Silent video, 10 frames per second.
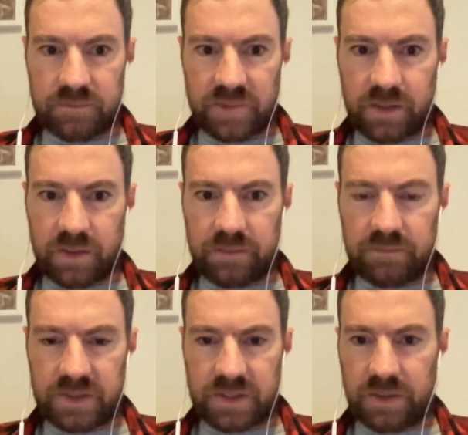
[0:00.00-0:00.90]
record
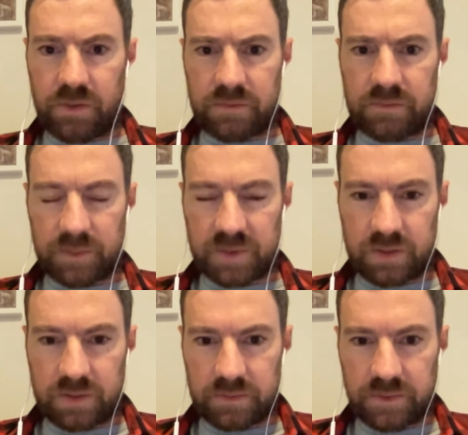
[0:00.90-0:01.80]
soon, I'm
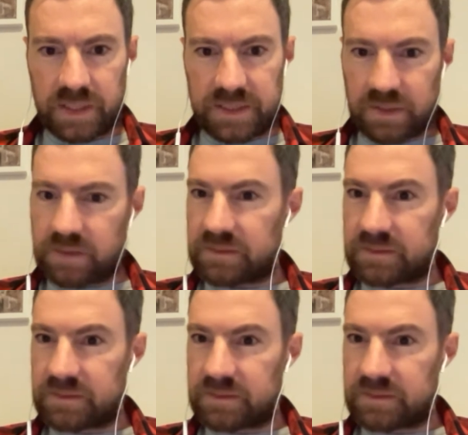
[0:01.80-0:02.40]
sure. Really soon.